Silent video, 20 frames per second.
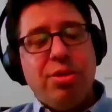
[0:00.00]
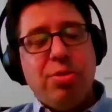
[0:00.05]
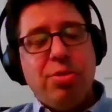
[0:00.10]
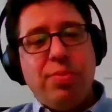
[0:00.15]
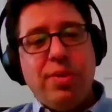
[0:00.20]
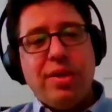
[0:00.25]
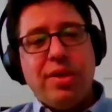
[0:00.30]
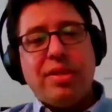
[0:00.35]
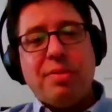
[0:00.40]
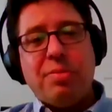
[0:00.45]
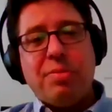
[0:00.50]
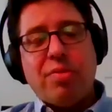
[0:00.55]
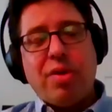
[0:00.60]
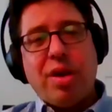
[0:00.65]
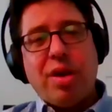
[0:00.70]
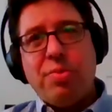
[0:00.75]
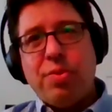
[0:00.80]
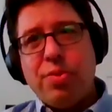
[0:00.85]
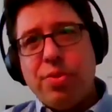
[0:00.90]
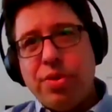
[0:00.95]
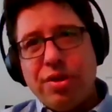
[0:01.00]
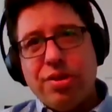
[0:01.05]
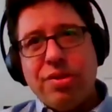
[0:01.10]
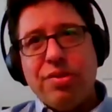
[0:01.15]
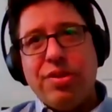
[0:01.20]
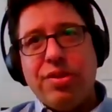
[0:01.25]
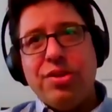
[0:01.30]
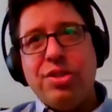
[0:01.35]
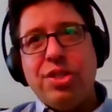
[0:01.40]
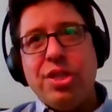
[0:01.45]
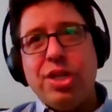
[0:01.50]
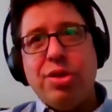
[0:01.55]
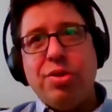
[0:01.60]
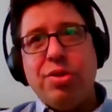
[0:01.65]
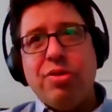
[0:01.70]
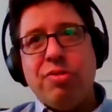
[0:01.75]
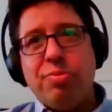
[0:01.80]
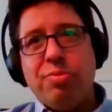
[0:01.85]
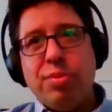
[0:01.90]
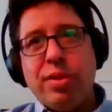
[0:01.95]
you picked up the right point
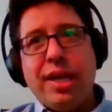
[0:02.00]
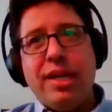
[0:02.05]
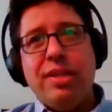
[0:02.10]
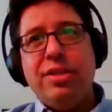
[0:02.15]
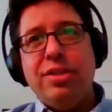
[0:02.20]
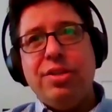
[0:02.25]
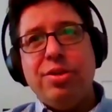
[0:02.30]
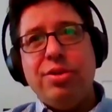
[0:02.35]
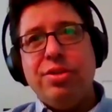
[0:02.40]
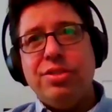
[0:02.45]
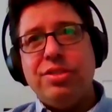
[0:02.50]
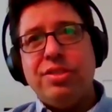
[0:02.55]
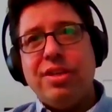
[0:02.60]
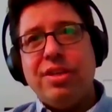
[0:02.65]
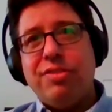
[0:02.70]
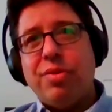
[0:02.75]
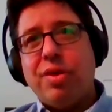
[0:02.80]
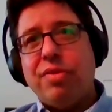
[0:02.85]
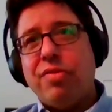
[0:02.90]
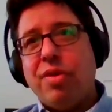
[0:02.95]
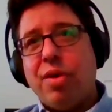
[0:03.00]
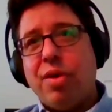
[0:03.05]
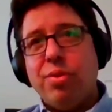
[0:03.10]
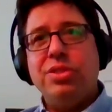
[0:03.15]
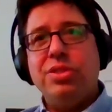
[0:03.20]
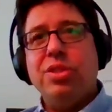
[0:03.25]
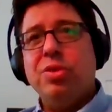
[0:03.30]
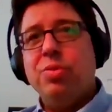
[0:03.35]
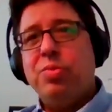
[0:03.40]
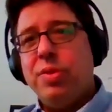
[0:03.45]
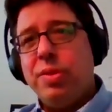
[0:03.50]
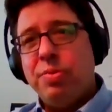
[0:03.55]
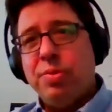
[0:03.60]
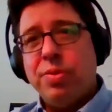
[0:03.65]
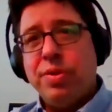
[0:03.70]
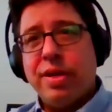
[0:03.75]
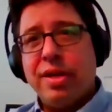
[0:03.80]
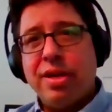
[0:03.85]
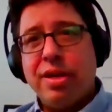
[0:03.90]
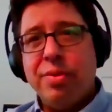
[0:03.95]
earlier too, of plan to do it yourself. What I've always
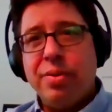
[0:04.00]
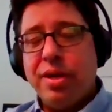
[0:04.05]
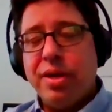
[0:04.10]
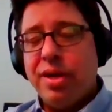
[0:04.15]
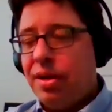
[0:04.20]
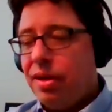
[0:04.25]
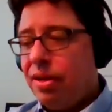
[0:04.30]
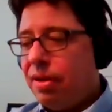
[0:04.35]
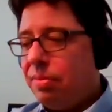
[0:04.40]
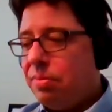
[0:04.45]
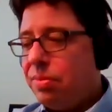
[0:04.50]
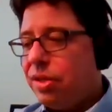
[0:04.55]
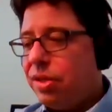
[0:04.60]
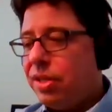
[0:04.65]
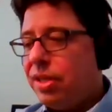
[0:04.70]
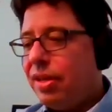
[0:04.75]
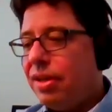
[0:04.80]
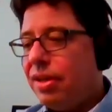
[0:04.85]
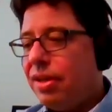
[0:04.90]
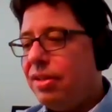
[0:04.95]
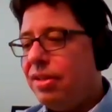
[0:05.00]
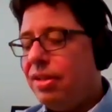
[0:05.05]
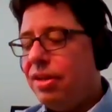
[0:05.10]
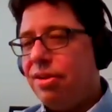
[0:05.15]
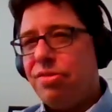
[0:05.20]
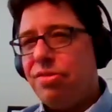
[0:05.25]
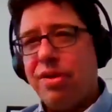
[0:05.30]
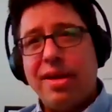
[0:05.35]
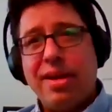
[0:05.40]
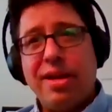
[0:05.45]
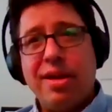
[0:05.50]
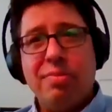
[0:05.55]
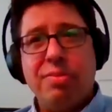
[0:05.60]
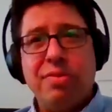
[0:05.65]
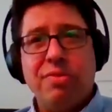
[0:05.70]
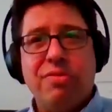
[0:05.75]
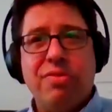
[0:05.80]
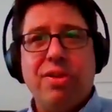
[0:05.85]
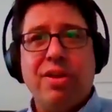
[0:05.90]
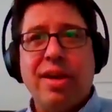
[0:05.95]
told people when I go in and I'm looking at,
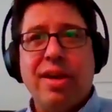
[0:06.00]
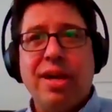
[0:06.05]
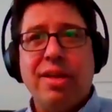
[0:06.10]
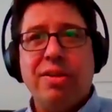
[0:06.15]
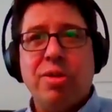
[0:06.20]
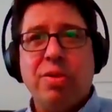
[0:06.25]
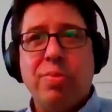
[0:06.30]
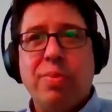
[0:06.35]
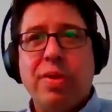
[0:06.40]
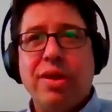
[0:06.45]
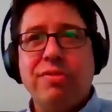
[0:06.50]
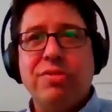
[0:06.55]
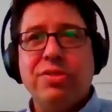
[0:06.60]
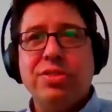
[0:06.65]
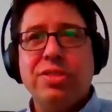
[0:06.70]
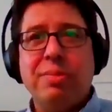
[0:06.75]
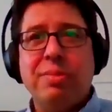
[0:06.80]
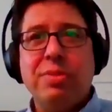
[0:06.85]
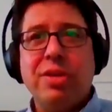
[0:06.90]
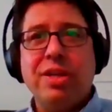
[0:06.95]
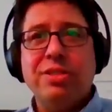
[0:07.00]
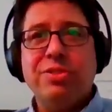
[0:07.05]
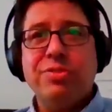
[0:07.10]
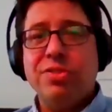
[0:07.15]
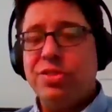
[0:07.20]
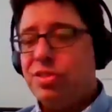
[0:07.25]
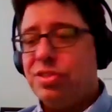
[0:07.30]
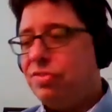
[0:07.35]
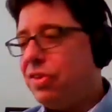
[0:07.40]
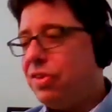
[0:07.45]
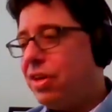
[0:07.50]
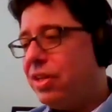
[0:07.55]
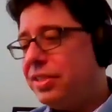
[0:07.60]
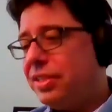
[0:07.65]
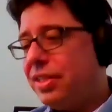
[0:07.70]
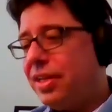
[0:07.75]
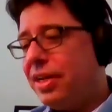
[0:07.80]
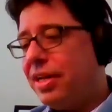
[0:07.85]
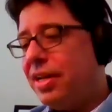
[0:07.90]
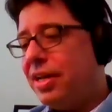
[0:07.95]
trying to help them figure out how to pay for something is, first
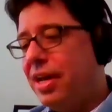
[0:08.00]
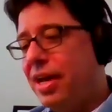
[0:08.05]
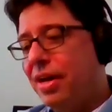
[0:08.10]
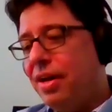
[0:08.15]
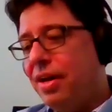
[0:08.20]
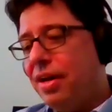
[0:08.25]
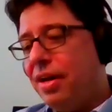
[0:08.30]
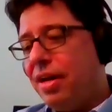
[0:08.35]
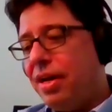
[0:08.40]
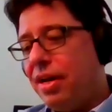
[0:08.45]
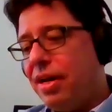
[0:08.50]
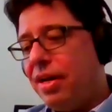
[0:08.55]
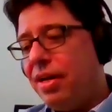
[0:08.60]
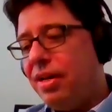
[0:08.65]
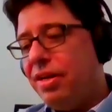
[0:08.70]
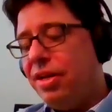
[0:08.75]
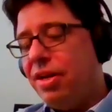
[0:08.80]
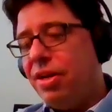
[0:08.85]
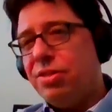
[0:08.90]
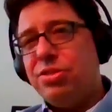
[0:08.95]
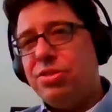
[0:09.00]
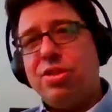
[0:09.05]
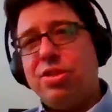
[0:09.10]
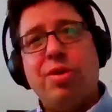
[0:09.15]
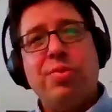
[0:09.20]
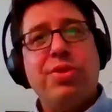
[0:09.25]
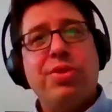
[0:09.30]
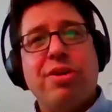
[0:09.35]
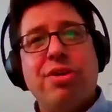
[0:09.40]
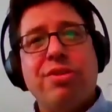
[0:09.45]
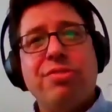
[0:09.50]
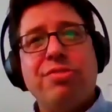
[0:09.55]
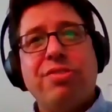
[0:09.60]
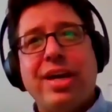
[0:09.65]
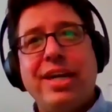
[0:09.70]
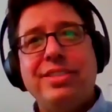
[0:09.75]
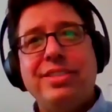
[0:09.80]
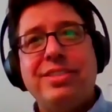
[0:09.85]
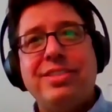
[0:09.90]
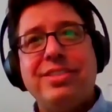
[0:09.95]
of all, say, start
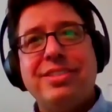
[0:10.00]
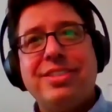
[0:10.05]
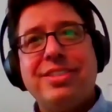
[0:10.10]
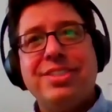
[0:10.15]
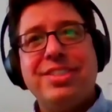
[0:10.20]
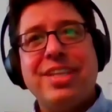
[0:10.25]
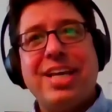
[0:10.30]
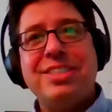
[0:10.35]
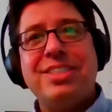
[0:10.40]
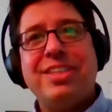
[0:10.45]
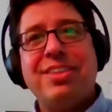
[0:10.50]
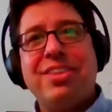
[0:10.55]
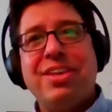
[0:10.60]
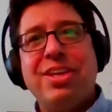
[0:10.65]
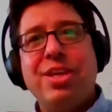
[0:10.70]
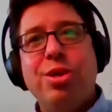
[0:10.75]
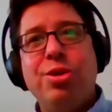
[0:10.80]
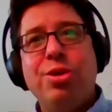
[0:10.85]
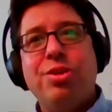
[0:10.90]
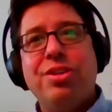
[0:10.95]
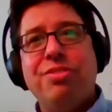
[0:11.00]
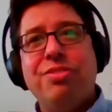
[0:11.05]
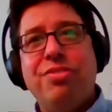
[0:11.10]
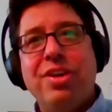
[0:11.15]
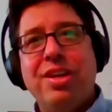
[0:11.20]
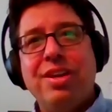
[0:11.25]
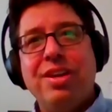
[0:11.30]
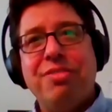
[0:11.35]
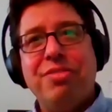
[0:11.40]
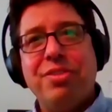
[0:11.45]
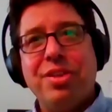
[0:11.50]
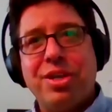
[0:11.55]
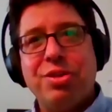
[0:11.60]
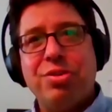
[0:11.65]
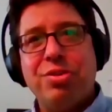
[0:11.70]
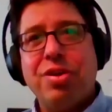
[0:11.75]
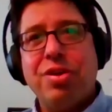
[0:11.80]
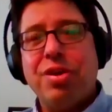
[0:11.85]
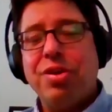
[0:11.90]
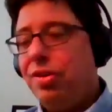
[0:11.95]
with your own rates, because that's the thing you can
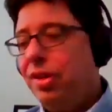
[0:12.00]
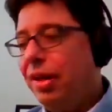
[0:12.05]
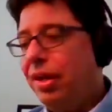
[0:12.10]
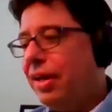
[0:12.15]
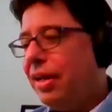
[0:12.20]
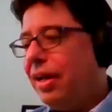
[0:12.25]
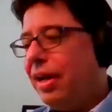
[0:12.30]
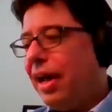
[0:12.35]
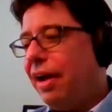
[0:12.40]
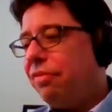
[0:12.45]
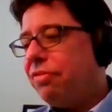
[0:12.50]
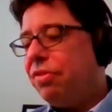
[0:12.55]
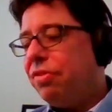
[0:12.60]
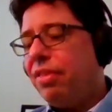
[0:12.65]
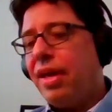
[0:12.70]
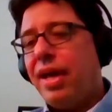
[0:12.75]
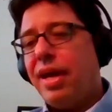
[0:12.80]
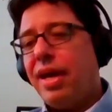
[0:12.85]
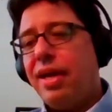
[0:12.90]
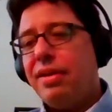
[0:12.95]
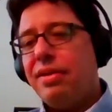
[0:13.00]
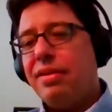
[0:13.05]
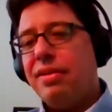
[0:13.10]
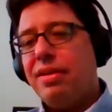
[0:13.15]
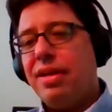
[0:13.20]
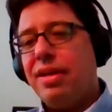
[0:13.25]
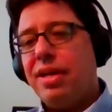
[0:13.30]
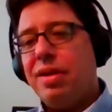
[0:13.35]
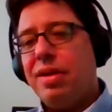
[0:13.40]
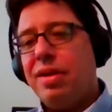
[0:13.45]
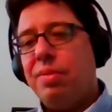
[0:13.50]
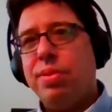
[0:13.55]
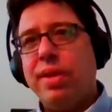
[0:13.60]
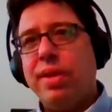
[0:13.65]
definitively control. After that,